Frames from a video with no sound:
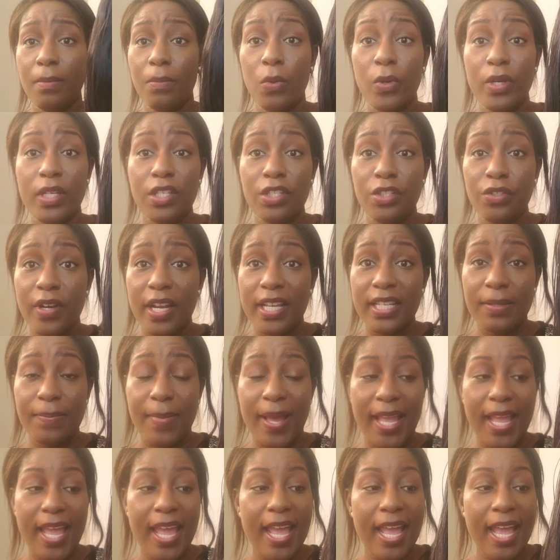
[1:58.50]
moisturize
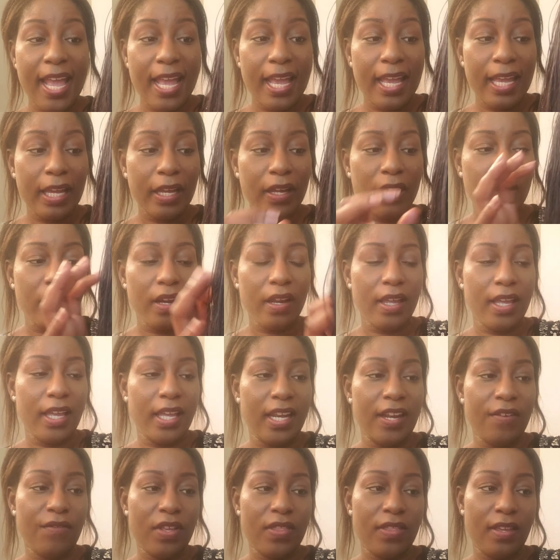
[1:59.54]
my hair
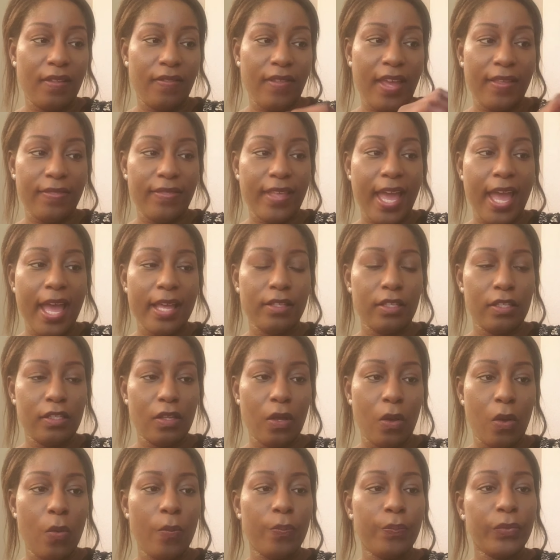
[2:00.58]
and everything like that.
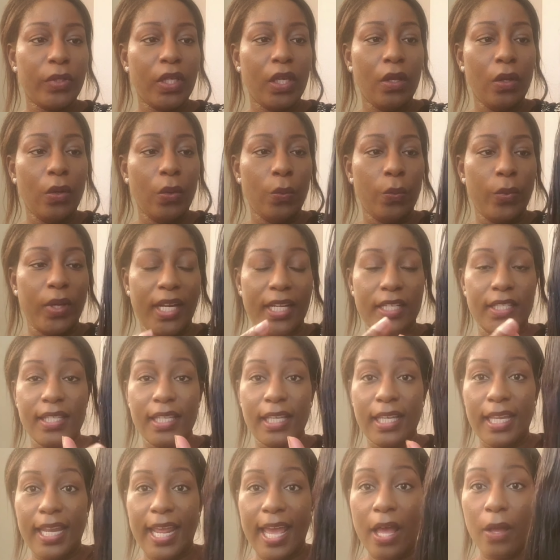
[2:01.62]
So when I took it